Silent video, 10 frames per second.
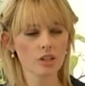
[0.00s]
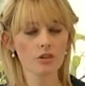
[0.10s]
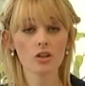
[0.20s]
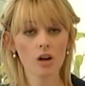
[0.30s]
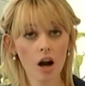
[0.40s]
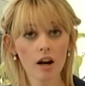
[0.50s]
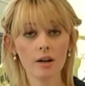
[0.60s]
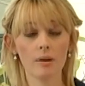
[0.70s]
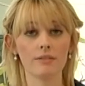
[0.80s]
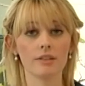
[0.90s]
There are,
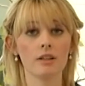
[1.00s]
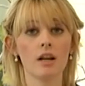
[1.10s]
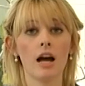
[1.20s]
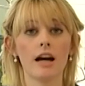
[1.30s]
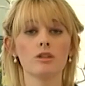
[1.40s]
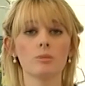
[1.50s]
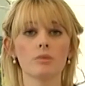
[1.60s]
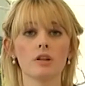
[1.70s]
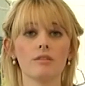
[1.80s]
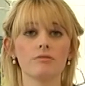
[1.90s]
however, a
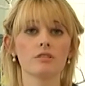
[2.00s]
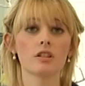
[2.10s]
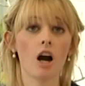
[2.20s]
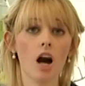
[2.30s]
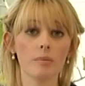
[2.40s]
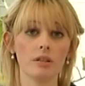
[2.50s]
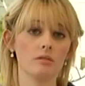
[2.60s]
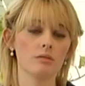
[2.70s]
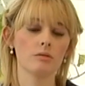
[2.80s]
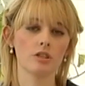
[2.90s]
number of common
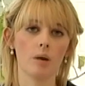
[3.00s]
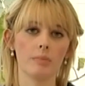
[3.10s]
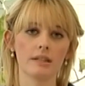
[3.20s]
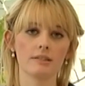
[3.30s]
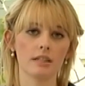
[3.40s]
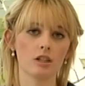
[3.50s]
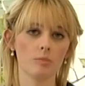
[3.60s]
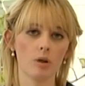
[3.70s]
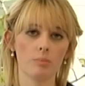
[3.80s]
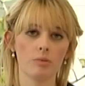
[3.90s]
topics that
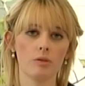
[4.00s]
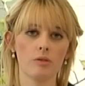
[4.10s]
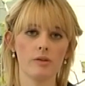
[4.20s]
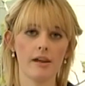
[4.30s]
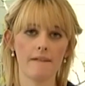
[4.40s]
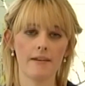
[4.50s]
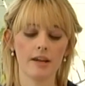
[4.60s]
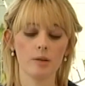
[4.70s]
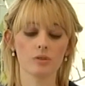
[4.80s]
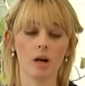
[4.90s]
come up
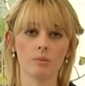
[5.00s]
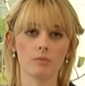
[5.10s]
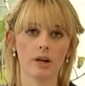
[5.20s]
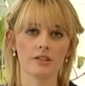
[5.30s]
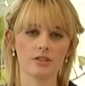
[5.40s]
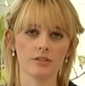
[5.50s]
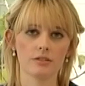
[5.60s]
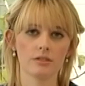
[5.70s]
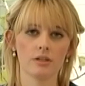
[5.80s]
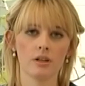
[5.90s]
in problem questions.